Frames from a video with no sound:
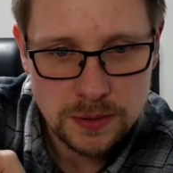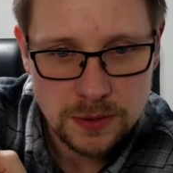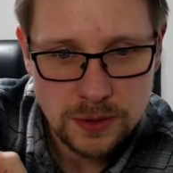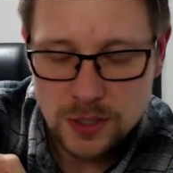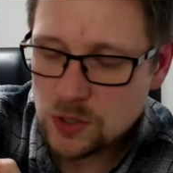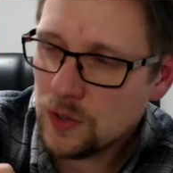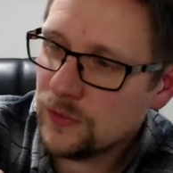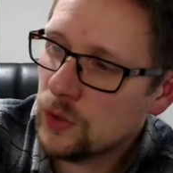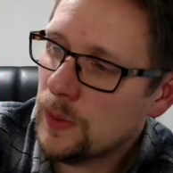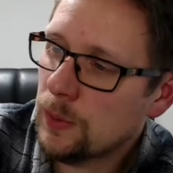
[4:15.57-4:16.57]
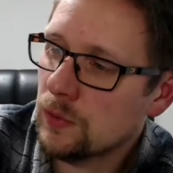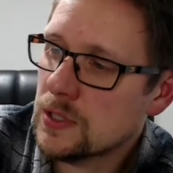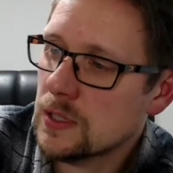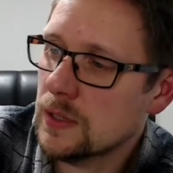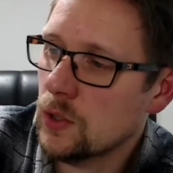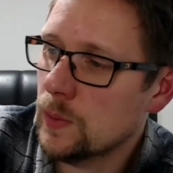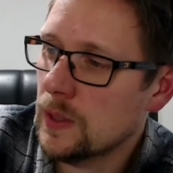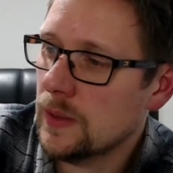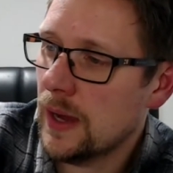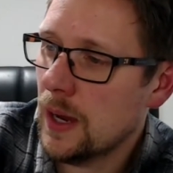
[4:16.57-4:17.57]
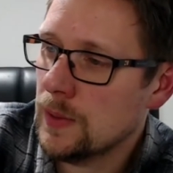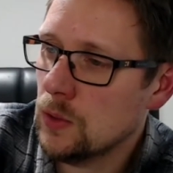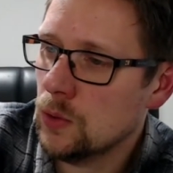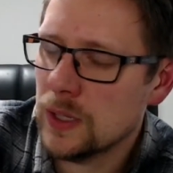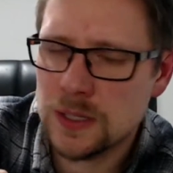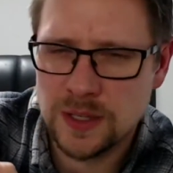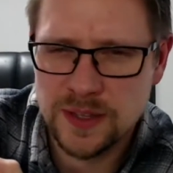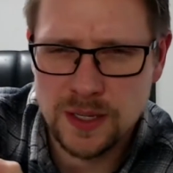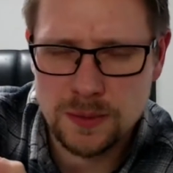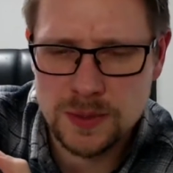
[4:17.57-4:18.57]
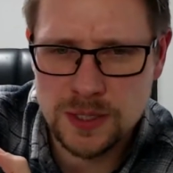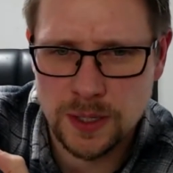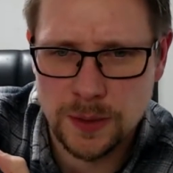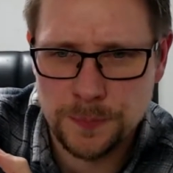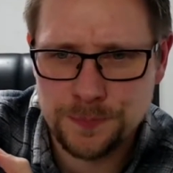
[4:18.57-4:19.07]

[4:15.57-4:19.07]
I saw a few people recently opening the Happy Hogans. I think it was a